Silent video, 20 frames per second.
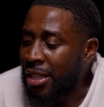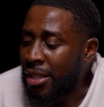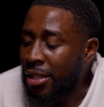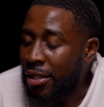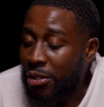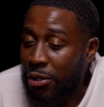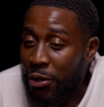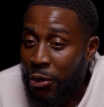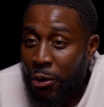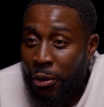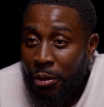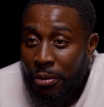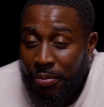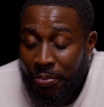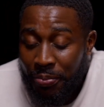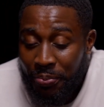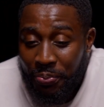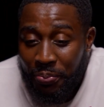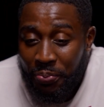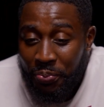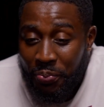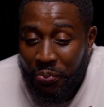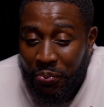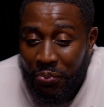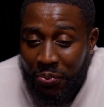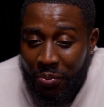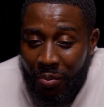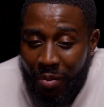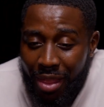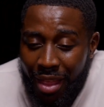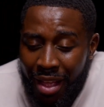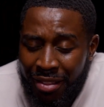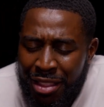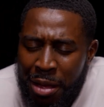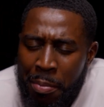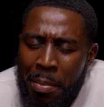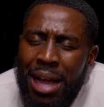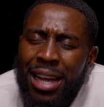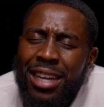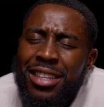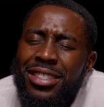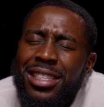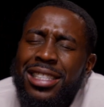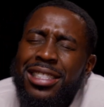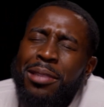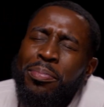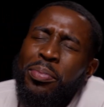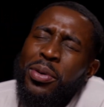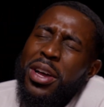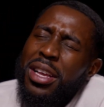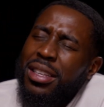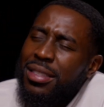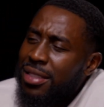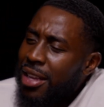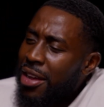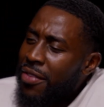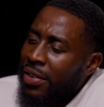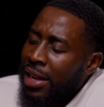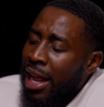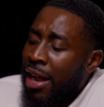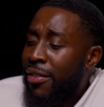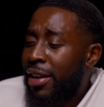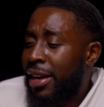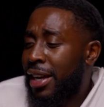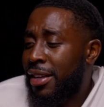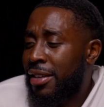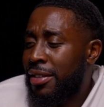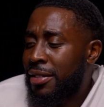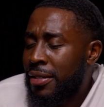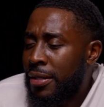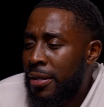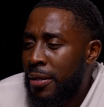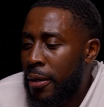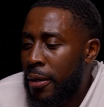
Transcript: So, the mac and cheese, per serving, I reckon,